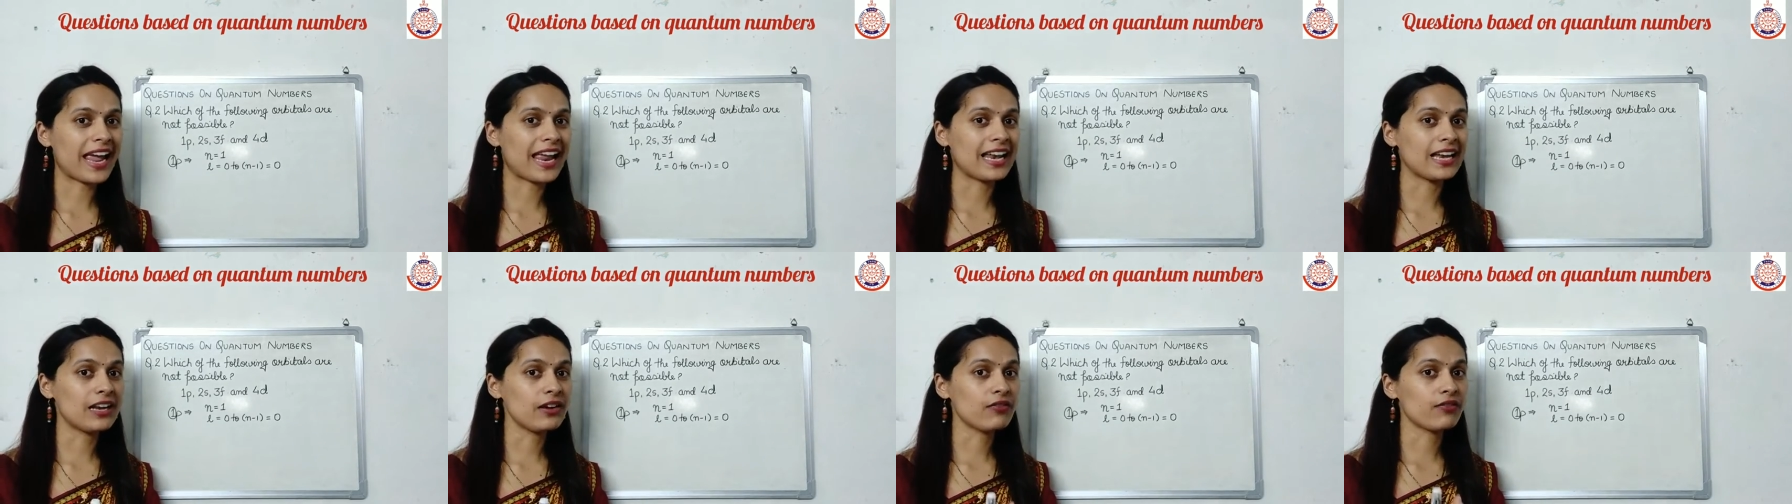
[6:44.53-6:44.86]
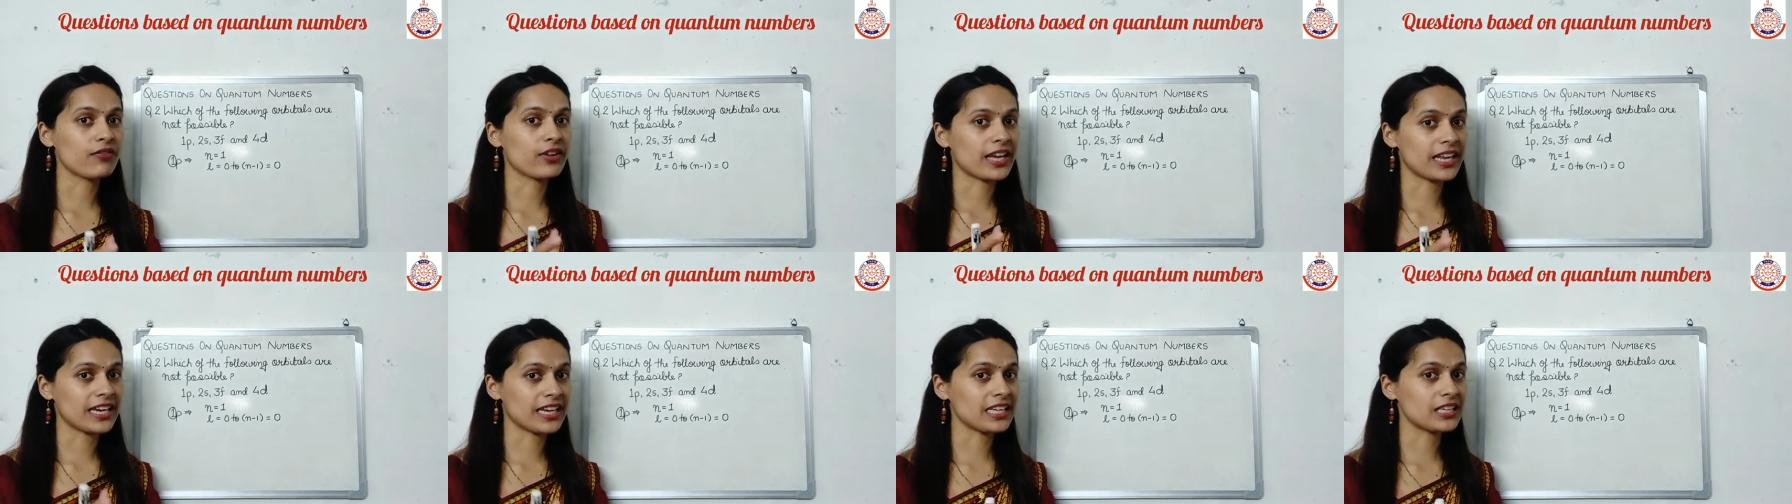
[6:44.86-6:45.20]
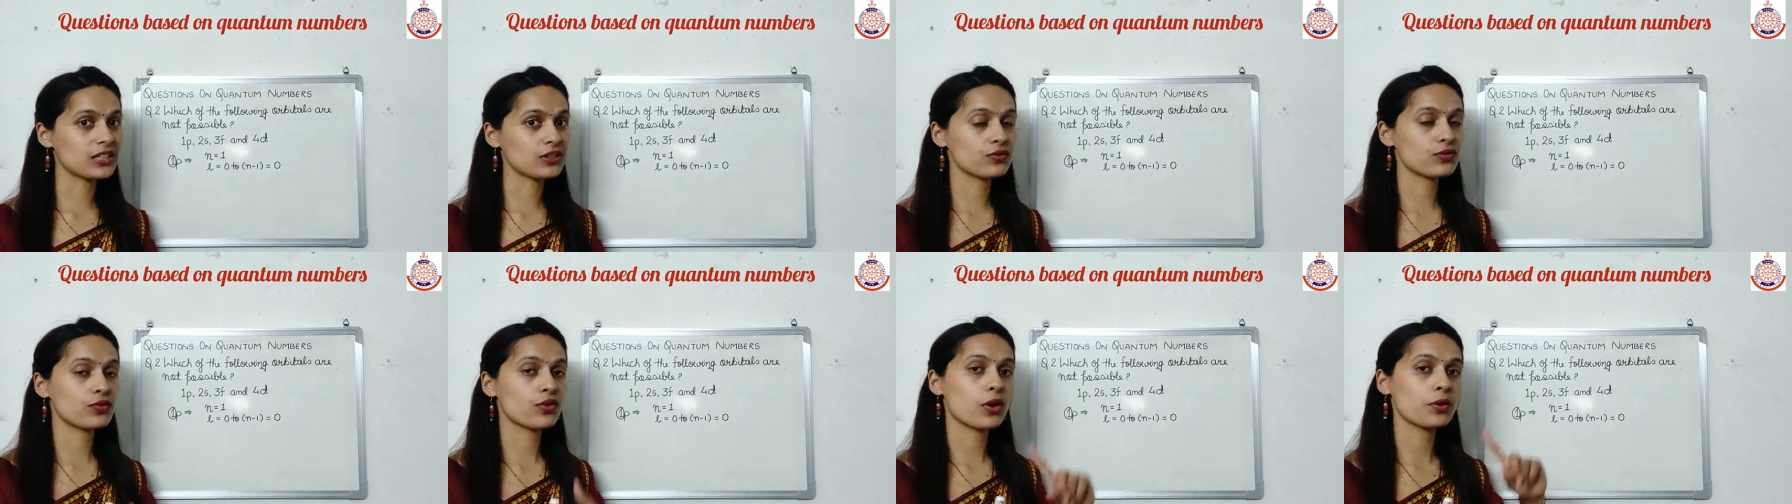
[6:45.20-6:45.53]
L
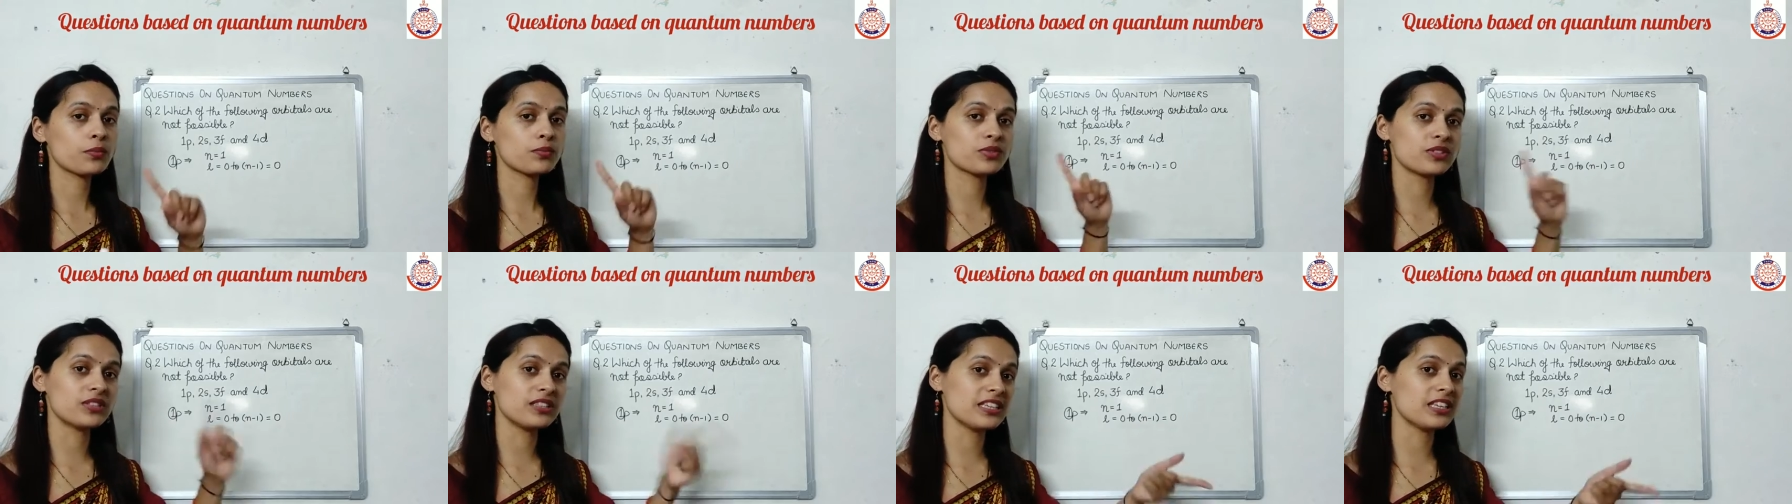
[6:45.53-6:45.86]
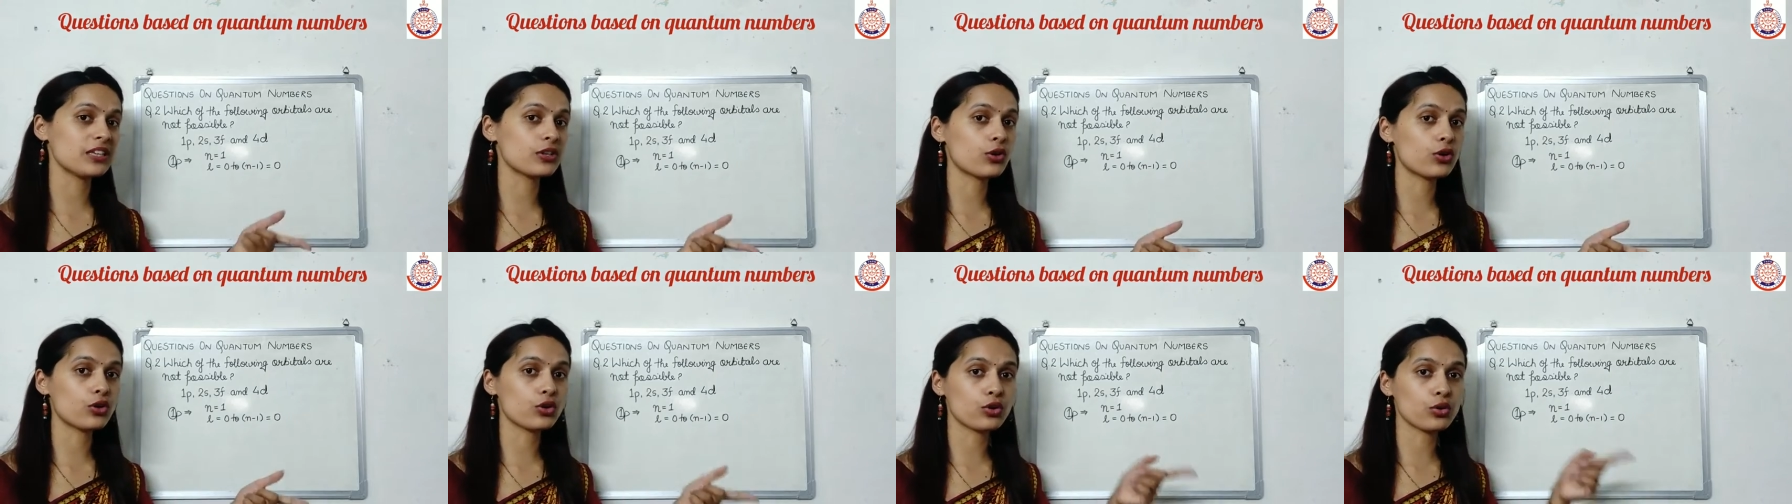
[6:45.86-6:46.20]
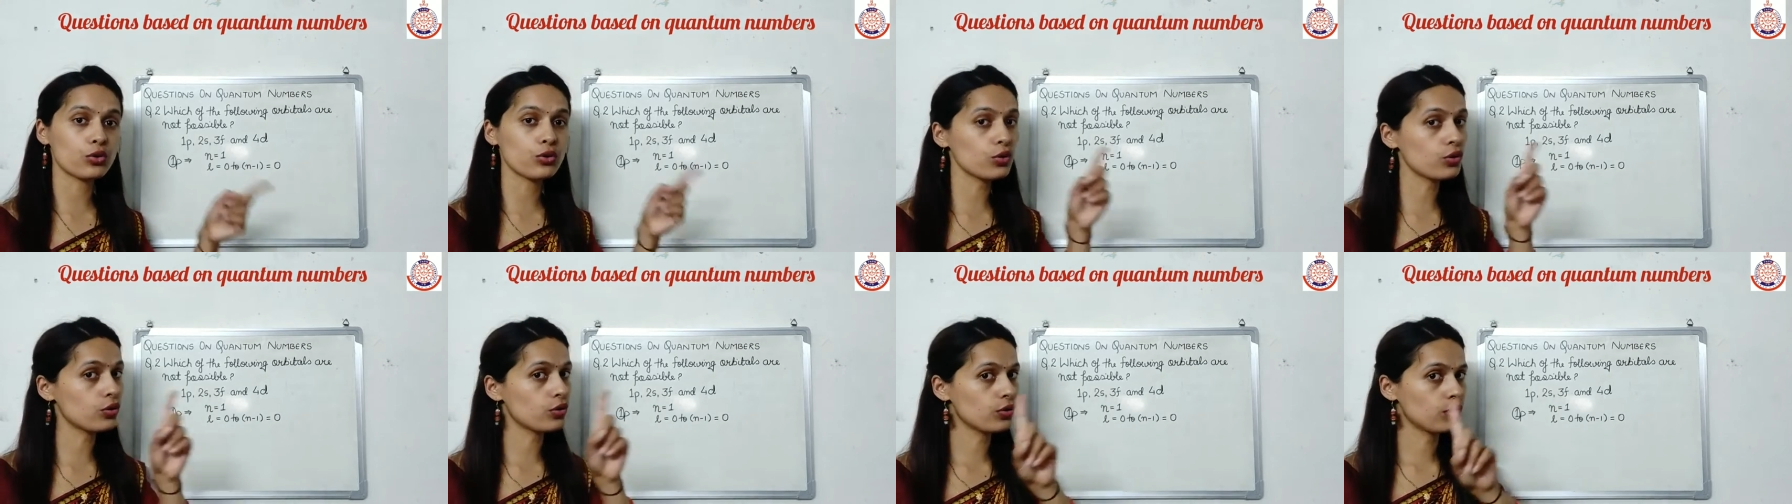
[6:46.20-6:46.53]
varies from 0
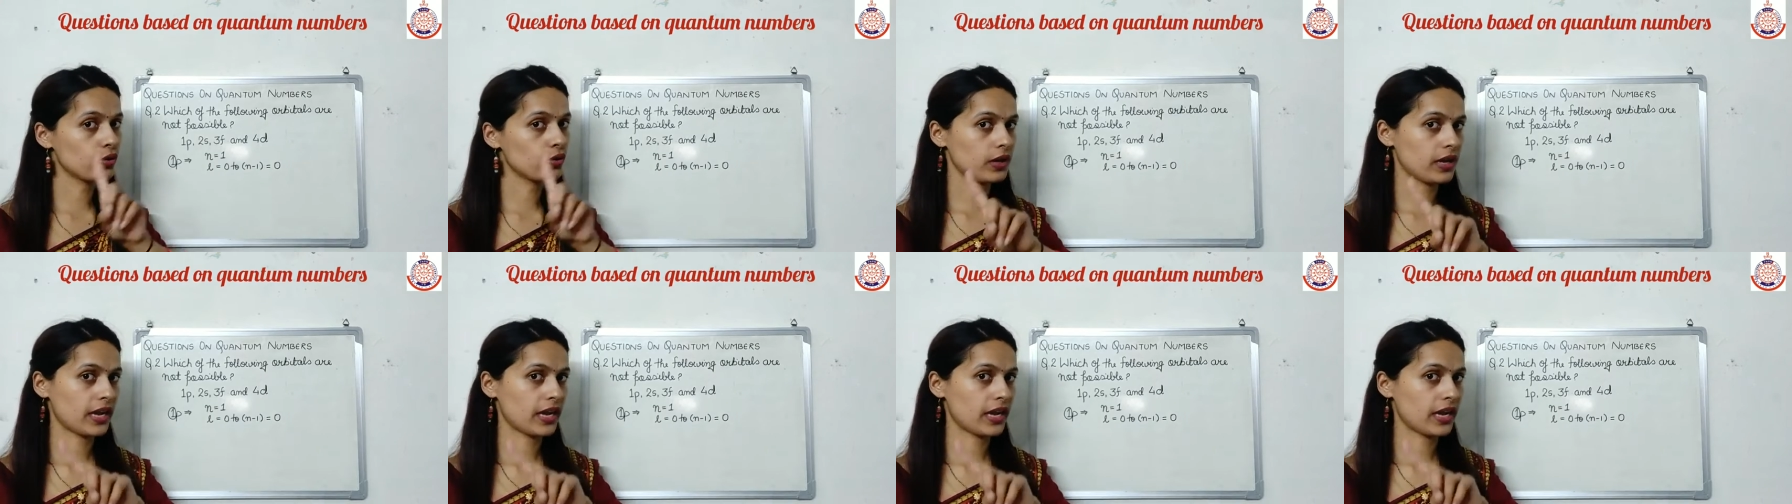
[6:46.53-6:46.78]
to